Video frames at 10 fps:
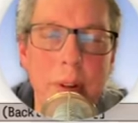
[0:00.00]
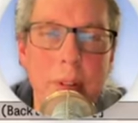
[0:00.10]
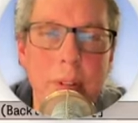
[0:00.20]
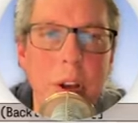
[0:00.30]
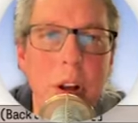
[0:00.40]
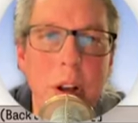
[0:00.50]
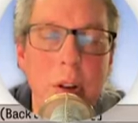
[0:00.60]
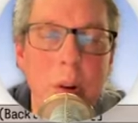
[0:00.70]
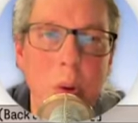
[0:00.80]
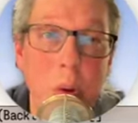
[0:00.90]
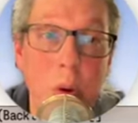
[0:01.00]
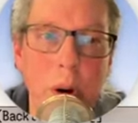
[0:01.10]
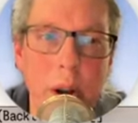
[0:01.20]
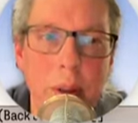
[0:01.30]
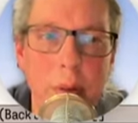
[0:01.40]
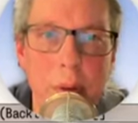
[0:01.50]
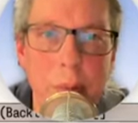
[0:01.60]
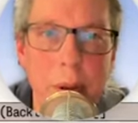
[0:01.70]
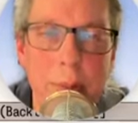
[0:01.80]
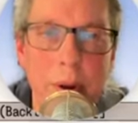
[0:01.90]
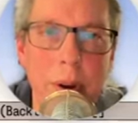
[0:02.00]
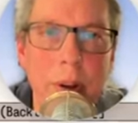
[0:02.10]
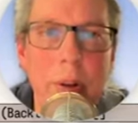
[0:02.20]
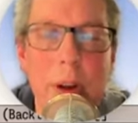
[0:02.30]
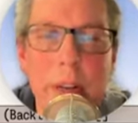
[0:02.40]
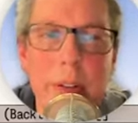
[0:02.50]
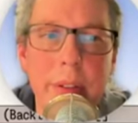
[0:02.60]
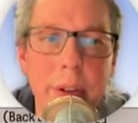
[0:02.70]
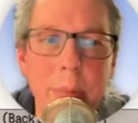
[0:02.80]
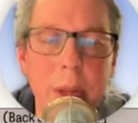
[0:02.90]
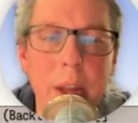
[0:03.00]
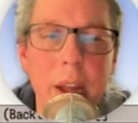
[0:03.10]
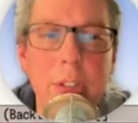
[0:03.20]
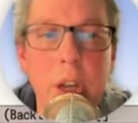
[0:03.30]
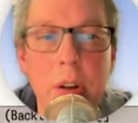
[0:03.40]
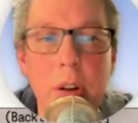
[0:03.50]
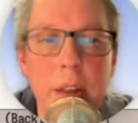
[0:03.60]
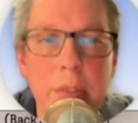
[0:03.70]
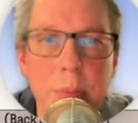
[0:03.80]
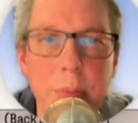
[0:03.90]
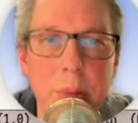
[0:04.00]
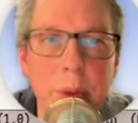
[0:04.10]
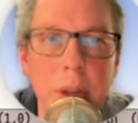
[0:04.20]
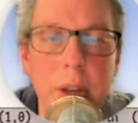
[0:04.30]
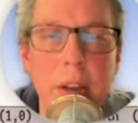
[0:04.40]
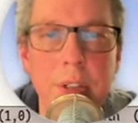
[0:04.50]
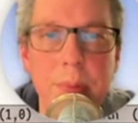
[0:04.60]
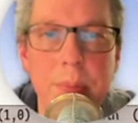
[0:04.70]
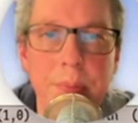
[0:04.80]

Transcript: talk or I will remember, oh, I need to look up PDFs. Oh, I have something in PDFs.